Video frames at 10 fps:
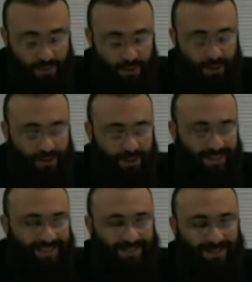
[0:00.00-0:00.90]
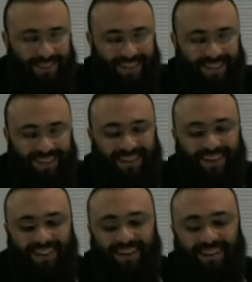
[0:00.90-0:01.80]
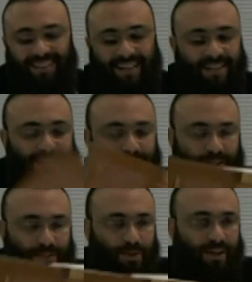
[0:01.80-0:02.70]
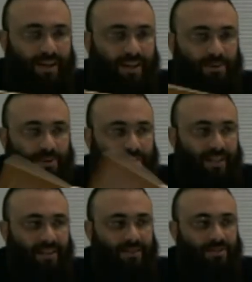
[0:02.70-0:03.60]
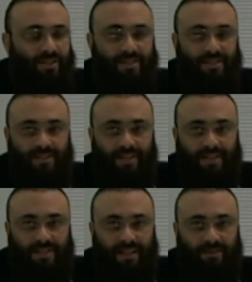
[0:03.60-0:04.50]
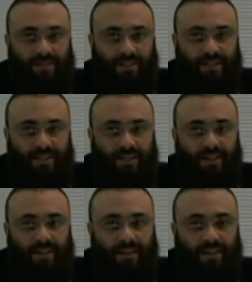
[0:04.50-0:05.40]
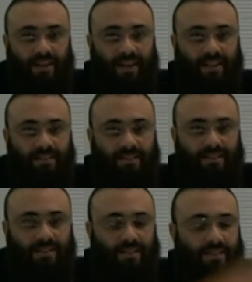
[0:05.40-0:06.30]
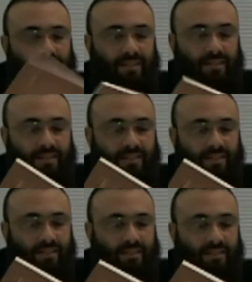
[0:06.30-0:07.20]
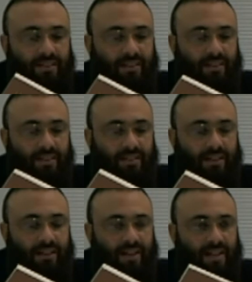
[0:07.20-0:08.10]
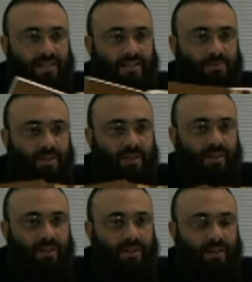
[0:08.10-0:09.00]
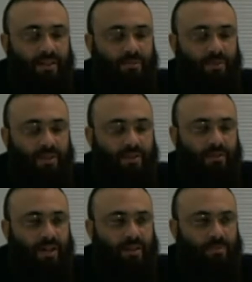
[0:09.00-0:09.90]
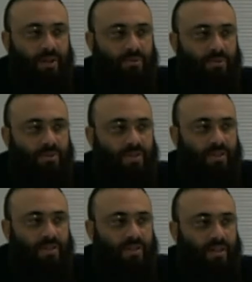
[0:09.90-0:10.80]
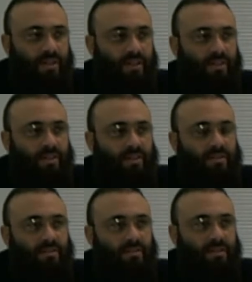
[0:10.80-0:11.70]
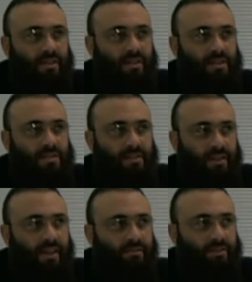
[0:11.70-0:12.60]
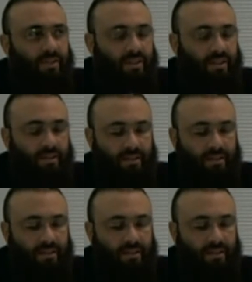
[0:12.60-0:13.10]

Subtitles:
Because of the title of the book, Al-Ubudiyyah, which is slavery, and the concept that we talked about, which is slavery